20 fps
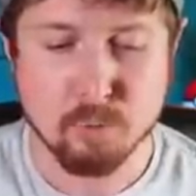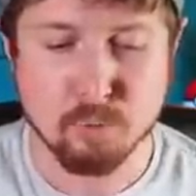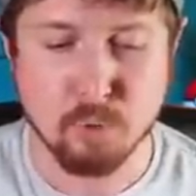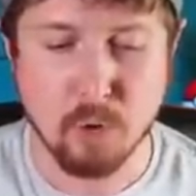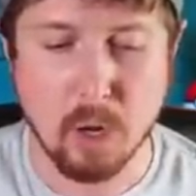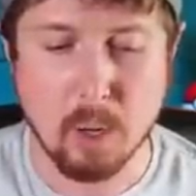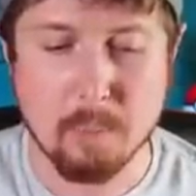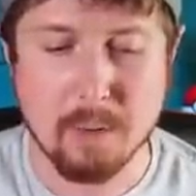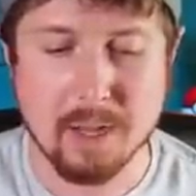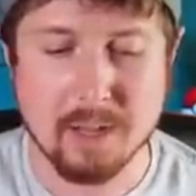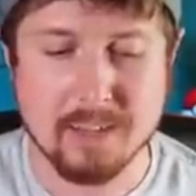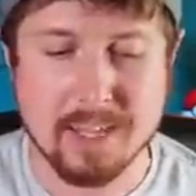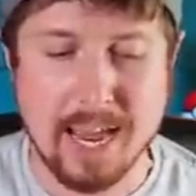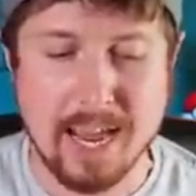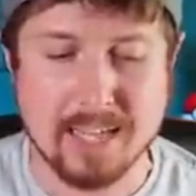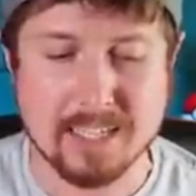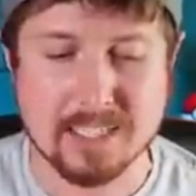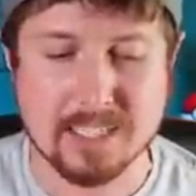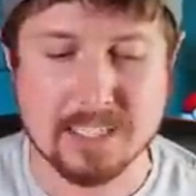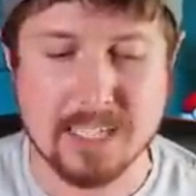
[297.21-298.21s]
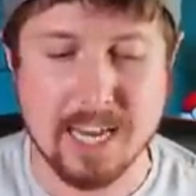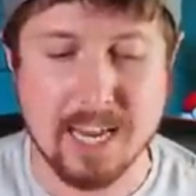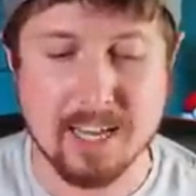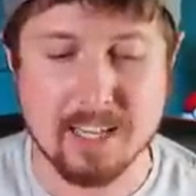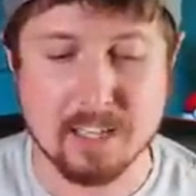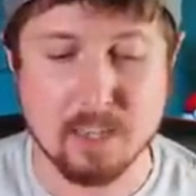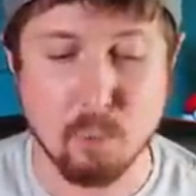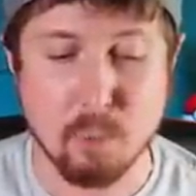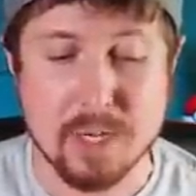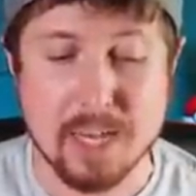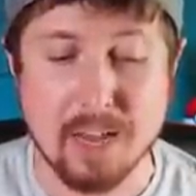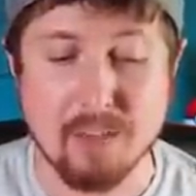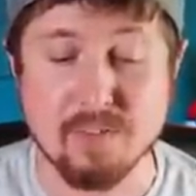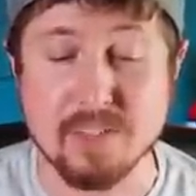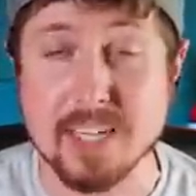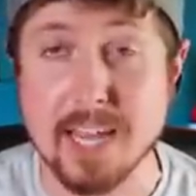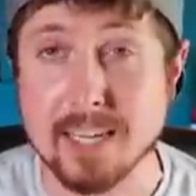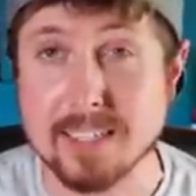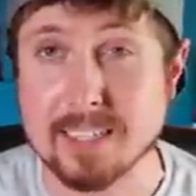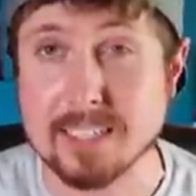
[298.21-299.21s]
from that set that we
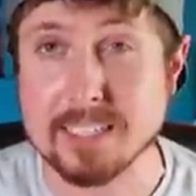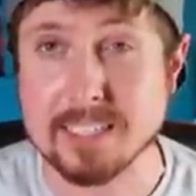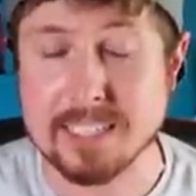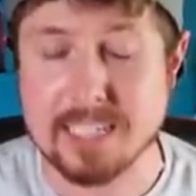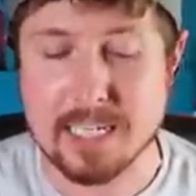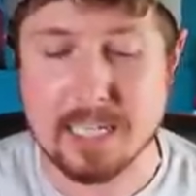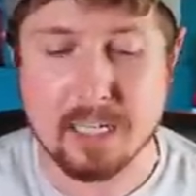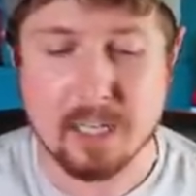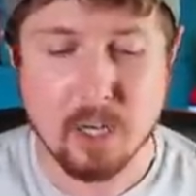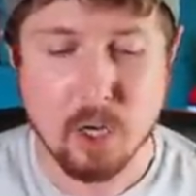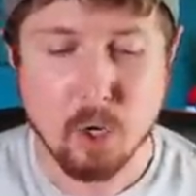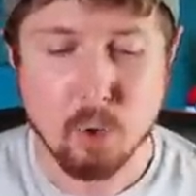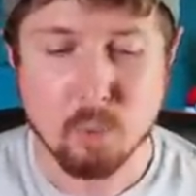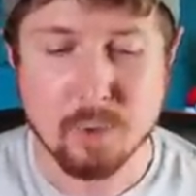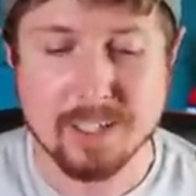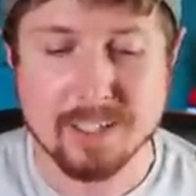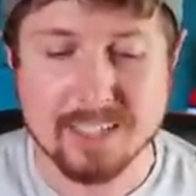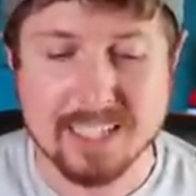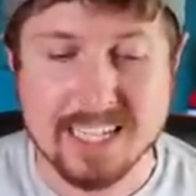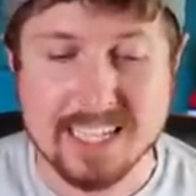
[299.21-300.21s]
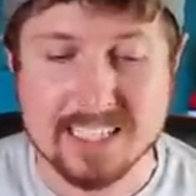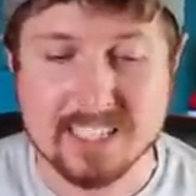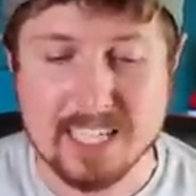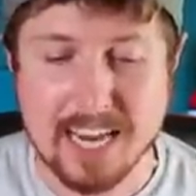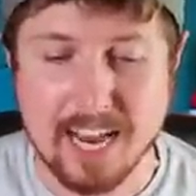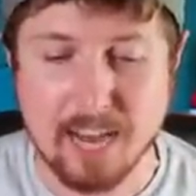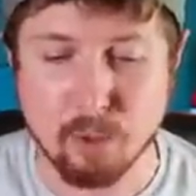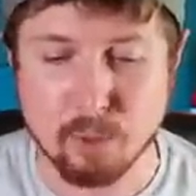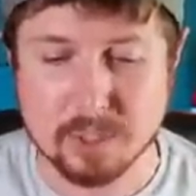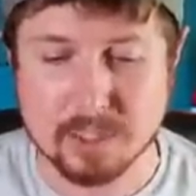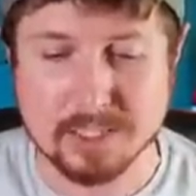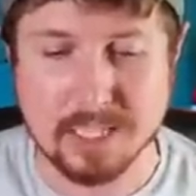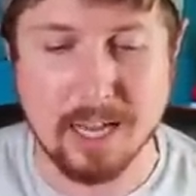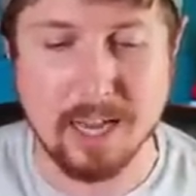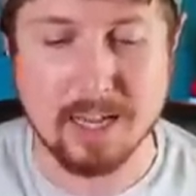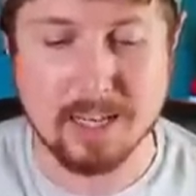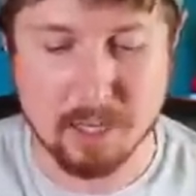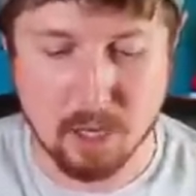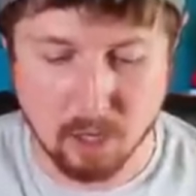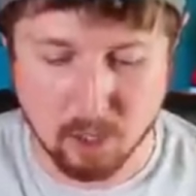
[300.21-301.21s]
have yet to see released
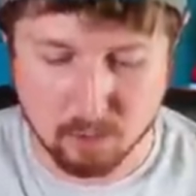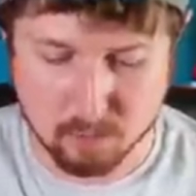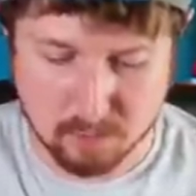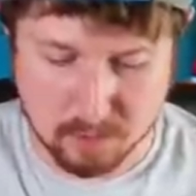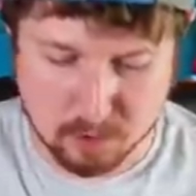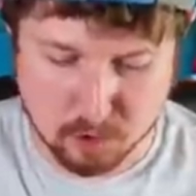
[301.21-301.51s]
outside of